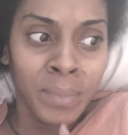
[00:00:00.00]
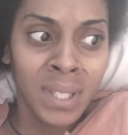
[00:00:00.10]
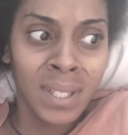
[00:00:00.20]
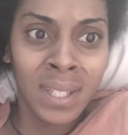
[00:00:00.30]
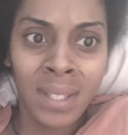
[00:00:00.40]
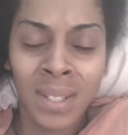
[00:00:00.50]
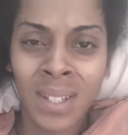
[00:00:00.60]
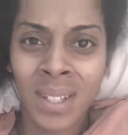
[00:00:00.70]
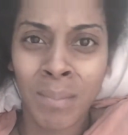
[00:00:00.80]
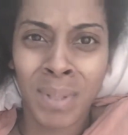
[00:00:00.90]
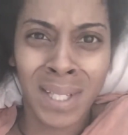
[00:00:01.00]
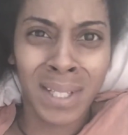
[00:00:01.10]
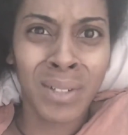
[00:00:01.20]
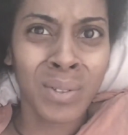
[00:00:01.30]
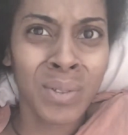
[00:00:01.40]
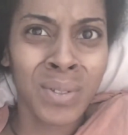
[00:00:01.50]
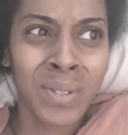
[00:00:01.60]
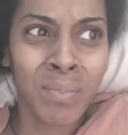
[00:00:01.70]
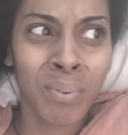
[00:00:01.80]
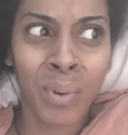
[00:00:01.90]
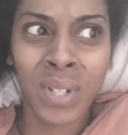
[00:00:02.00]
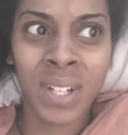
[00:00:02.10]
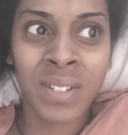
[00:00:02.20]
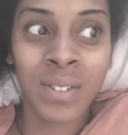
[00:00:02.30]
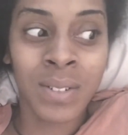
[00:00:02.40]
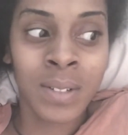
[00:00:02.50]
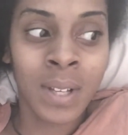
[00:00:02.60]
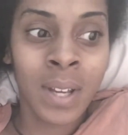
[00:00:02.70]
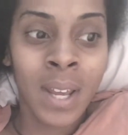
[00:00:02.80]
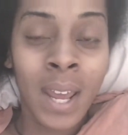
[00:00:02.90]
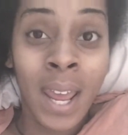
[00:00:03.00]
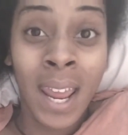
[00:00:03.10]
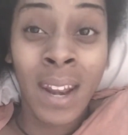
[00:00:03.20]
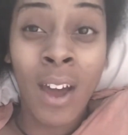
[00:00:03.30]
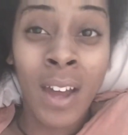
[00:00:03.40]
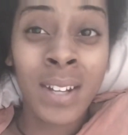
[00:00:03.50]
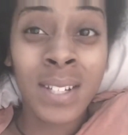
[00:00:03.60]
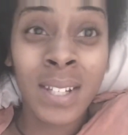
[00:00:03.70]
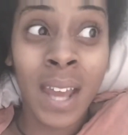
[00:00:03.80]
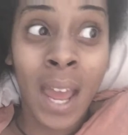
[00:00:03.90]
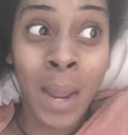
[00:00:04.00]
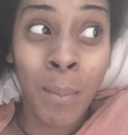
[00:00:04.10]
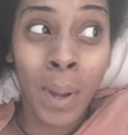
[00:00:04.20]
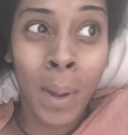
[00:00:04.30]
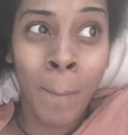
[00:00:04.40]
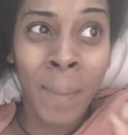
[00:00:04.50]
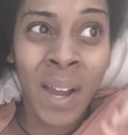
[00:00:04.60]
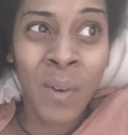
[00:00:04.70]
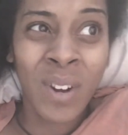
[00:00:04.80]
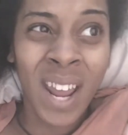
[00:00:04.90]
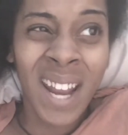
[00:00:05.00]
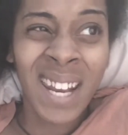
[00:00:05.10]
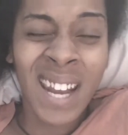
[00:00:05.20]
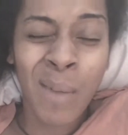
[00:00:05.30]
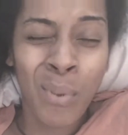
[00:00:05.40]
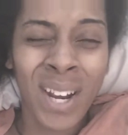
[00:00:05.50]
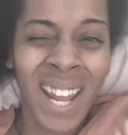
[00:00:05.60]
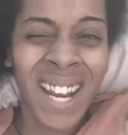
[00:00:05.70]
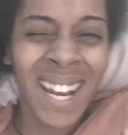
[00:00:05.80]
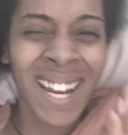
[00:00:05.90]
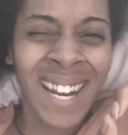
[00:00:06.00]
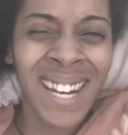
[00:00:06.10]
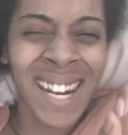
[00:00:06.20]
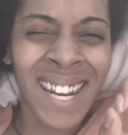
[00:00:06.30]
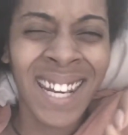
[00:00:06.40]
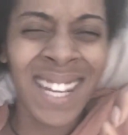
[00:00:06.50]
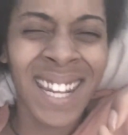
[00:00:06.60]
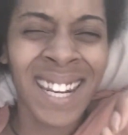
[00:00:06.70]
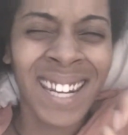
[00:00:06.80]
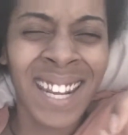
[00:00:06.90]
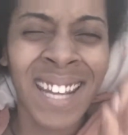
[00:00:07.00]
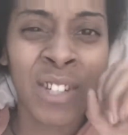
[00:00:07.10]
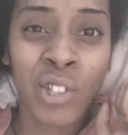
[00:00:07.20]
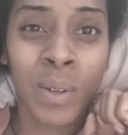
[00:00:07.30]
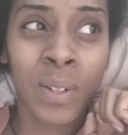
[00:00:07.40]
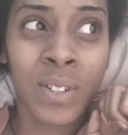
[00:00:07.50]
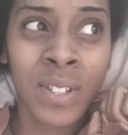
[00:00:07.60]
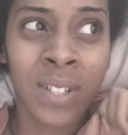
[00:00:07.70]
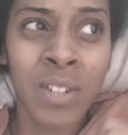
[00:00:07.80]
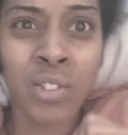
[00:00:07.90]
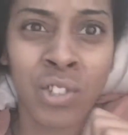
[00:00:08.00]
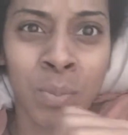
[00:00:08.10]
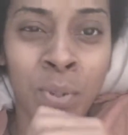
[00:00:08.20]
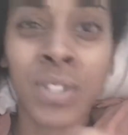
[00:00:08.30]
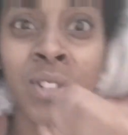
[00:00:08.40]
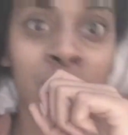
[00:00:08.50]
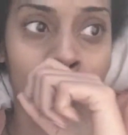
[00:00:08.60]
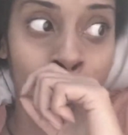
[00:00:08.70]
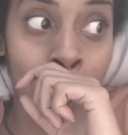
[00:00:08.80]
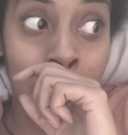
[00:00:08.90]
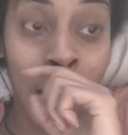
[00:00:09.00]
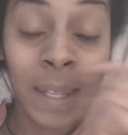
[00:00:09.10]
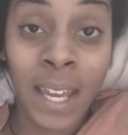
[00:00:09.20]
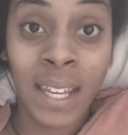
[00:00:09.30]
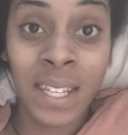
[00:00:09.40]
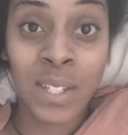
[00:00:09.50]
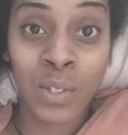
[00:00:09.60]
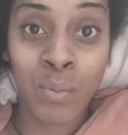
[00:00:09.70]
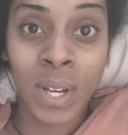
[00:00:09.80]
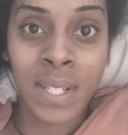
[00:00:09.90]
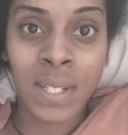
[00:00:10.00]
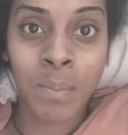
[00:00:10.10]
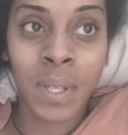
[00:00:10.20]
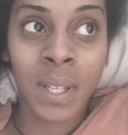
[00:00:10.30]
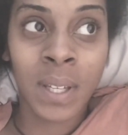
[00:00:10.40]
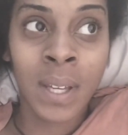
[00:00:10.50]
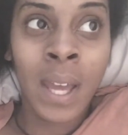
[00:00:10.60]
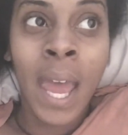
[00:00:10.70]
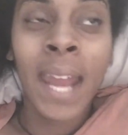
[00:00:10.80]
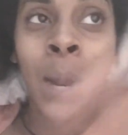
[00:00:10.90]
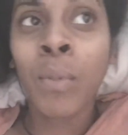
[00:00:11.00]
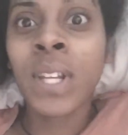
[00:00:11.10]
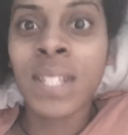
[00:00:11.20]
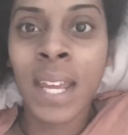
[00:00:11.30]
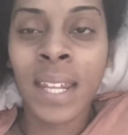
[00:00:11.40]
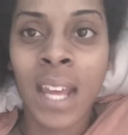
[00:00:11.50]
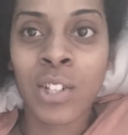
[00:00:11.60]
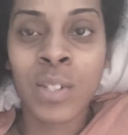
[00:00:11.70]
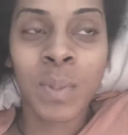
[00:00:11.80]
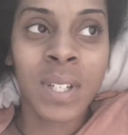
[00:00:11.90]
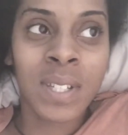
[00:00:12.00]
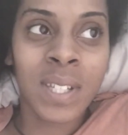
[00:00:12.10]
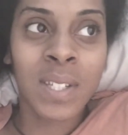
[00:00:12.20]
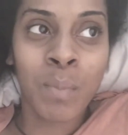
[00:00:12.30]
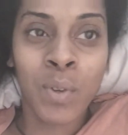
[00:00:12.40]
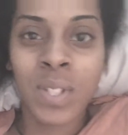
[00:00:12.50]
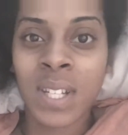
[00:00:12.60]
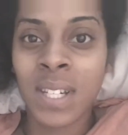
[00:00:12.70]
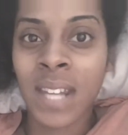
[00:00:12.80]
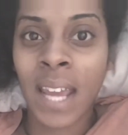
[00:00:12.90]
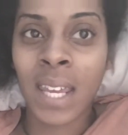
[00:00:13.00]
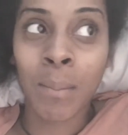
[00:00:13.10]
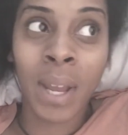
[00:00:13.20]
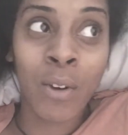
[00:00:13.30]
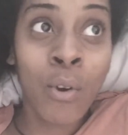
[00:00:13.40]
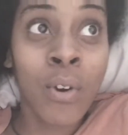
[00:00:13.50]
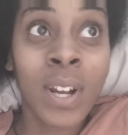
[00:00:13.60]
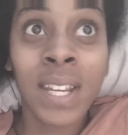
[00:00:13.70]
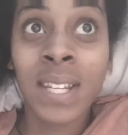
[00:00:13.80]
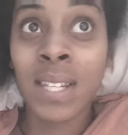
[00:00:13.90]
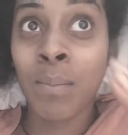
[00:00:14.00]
He belittles protesters, and honestly, I'm about 99.9999999% sure that he's a racist bigot. And I'm only saying that just because he's mostly attacking minorities.